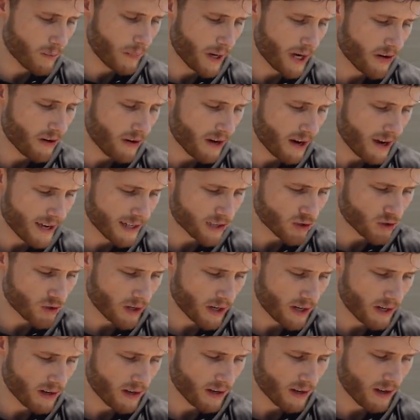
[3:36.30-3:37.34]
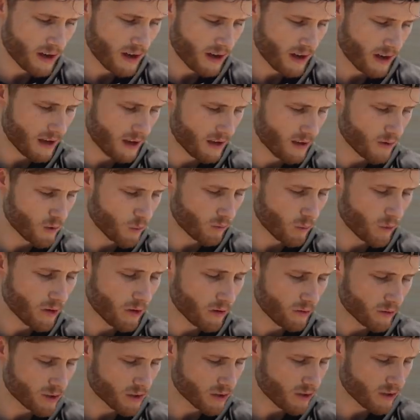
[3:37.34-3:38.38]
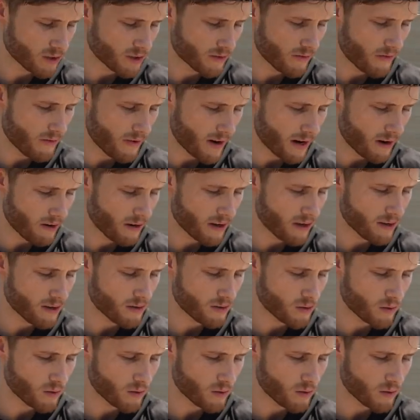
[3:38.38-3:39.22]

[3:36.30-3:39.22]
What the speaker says: periodize training, and will the results vary